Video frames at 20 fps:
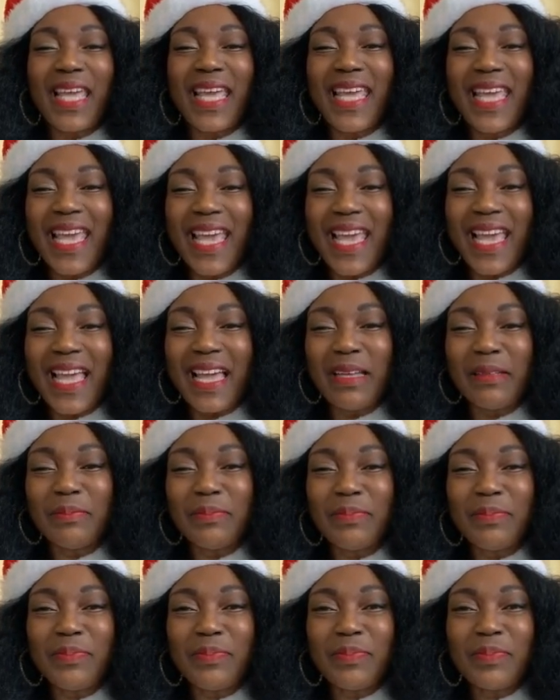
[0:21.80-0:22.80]
here
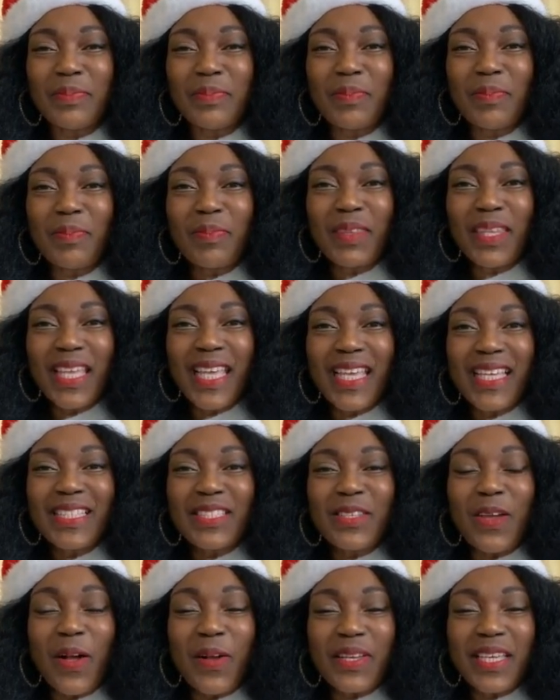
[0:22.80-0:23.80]

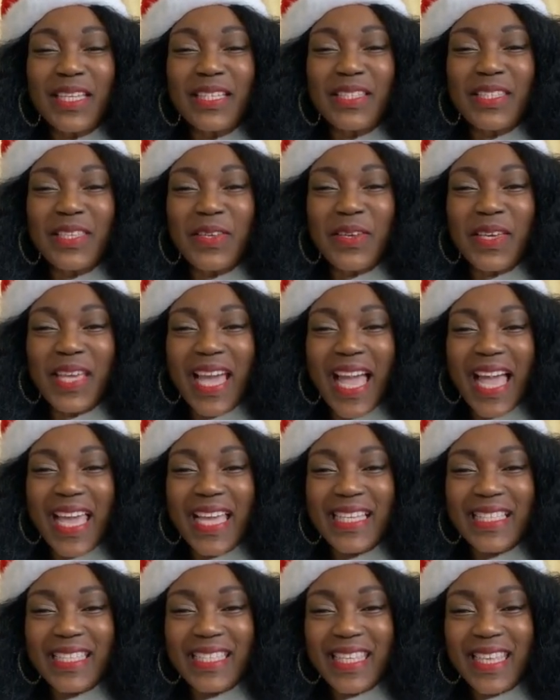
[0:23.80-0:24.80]
talking to you
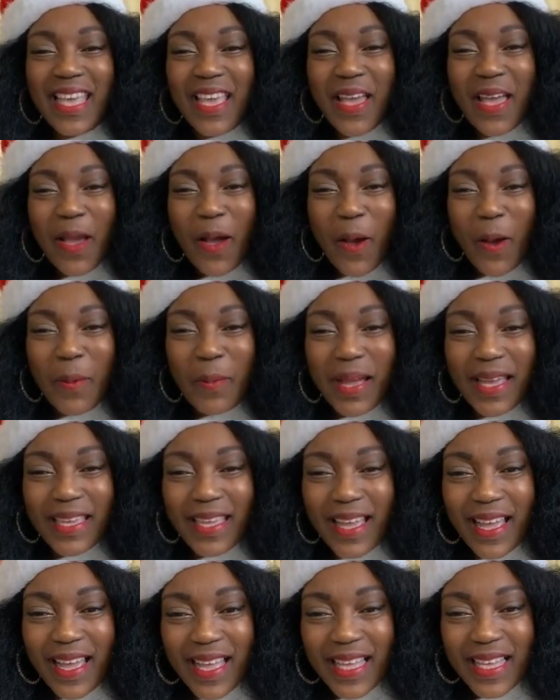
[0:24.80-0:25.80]
guys. Oh, my
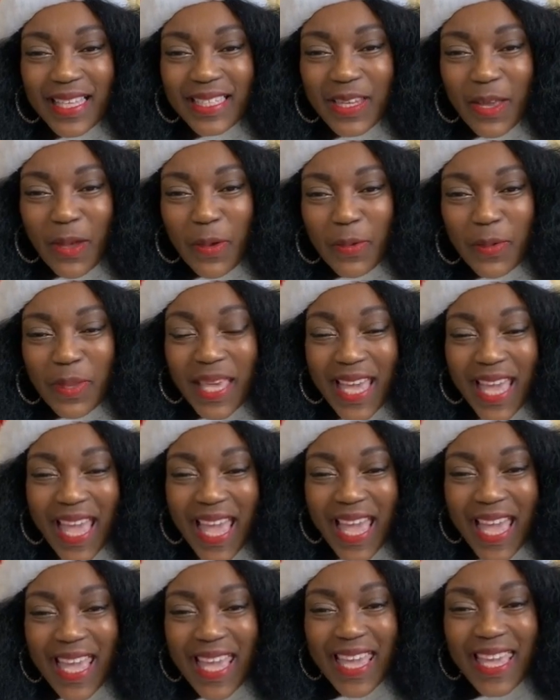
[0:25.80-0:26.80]
God.
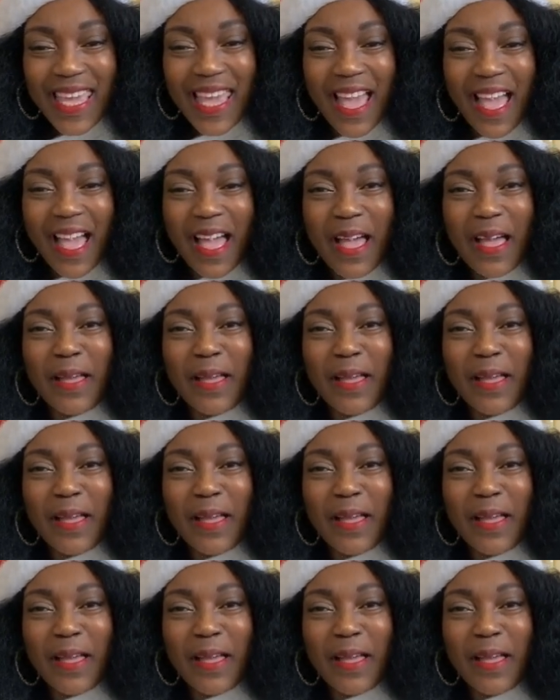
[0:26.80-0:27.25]
Okay.